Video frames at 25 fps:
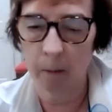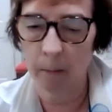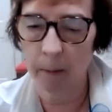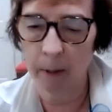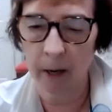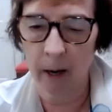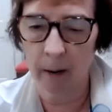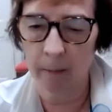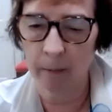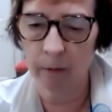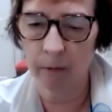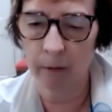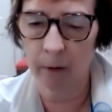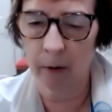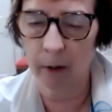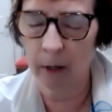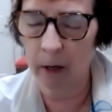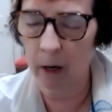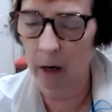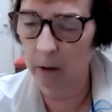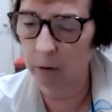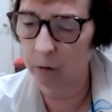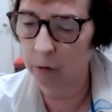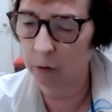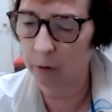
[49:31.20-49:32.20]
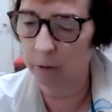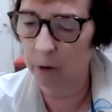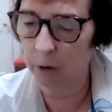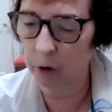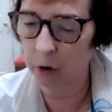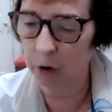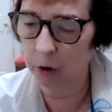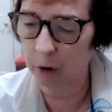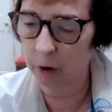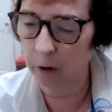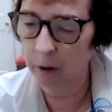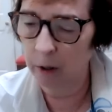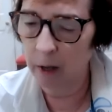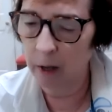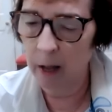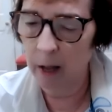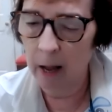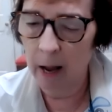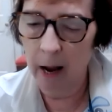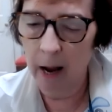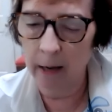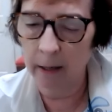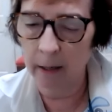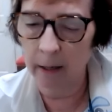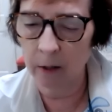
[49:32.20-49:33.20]
Becomes very controversial.
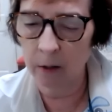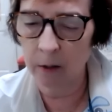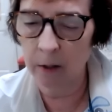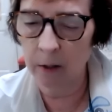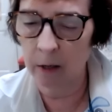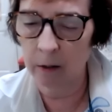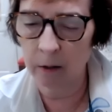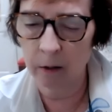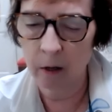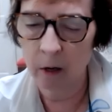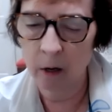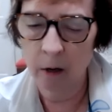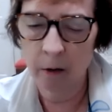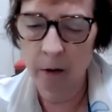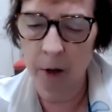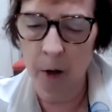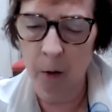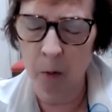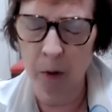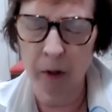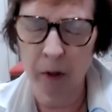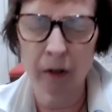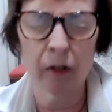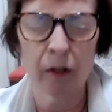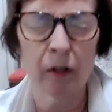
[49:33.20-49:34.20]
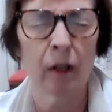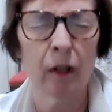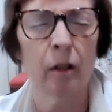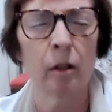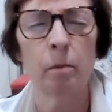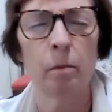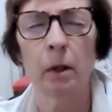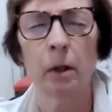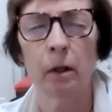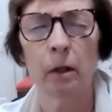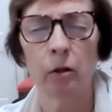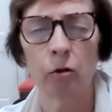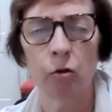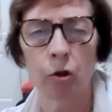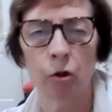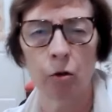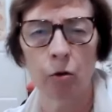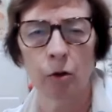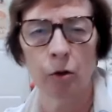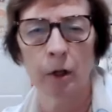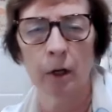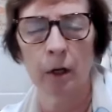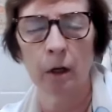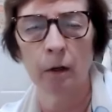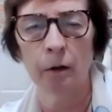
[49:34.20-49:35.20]
And he says, there weren't 6 million
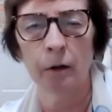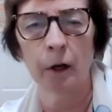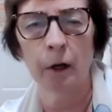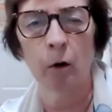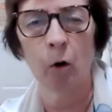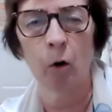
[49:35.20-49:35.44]
Jews killed.